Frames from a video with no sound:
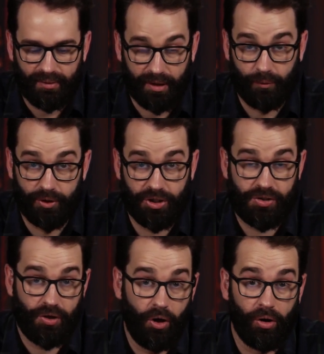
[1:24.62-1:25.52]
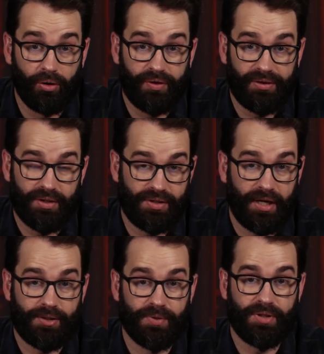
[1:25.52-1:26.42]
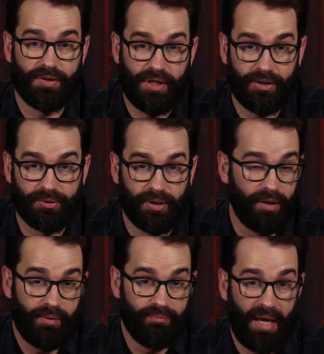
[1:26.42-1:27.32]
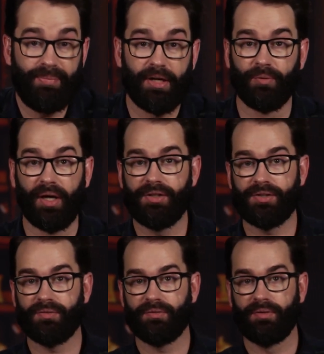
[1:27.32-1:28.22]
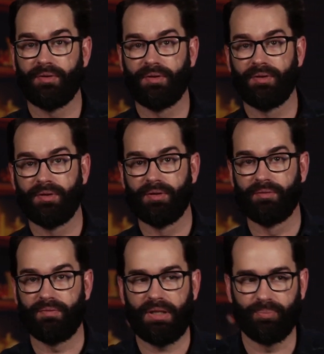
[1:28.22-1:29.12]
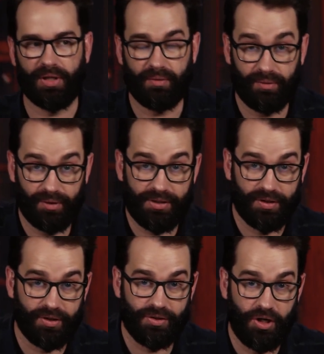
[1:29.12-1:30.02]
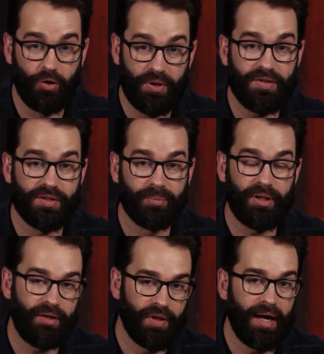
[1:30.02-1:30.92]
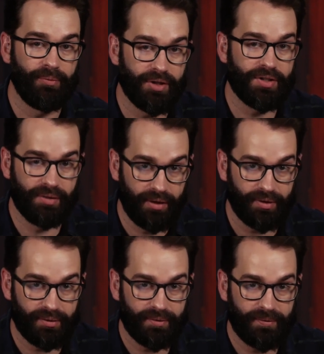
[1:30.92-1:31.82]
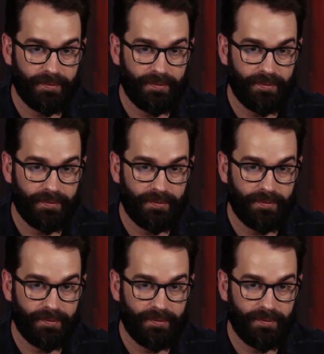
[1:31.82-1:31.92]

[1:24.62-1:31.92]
Like, we're just told that the sex was consensual. I mean, maybe it was. But listen, there's no reason to believe that whatsoever.